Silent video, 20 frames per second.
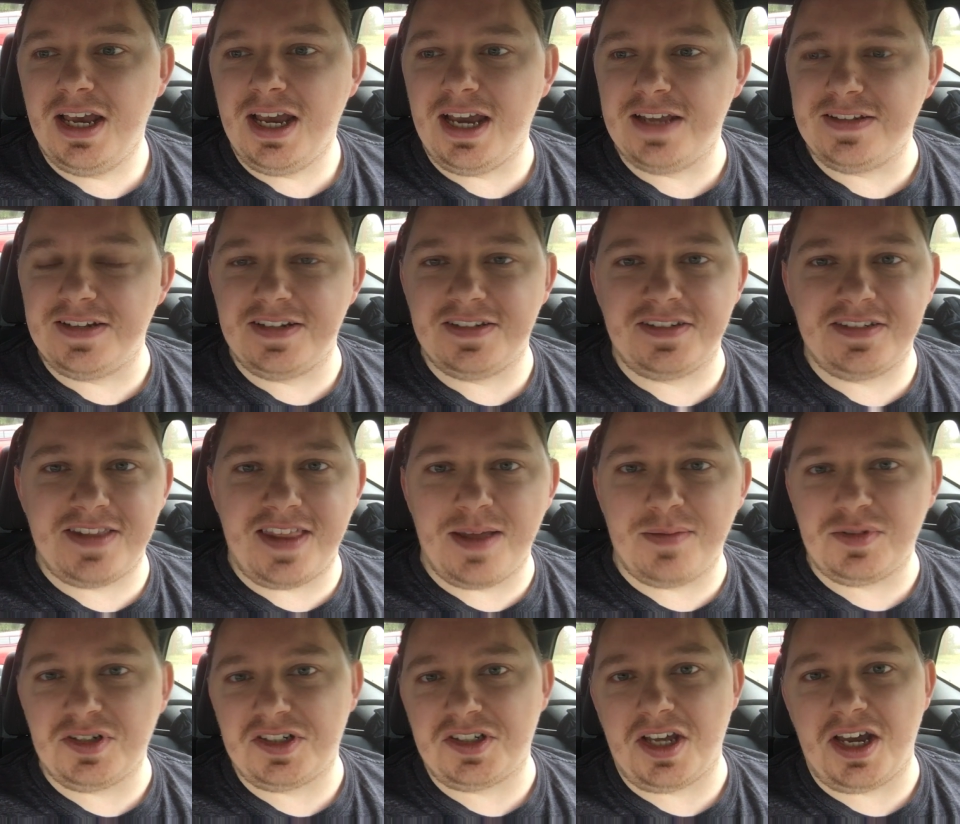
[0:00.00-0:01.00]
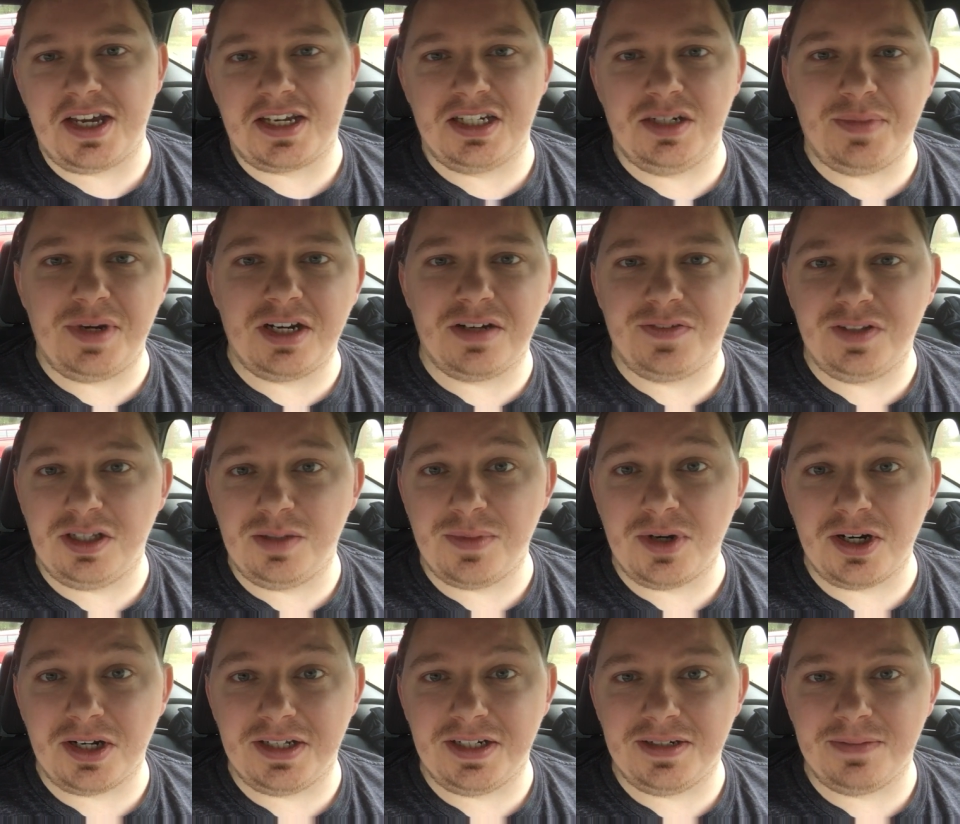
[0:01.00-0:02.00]
and then it's them just talking about affiliate
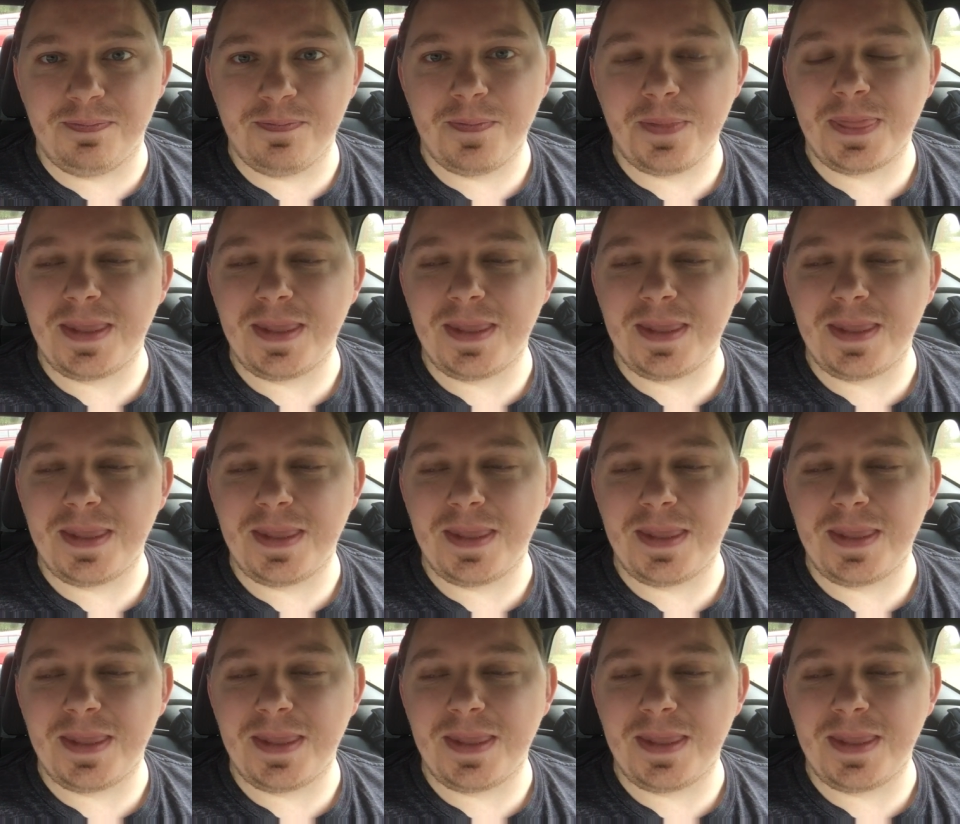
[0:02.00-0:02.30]
marketing.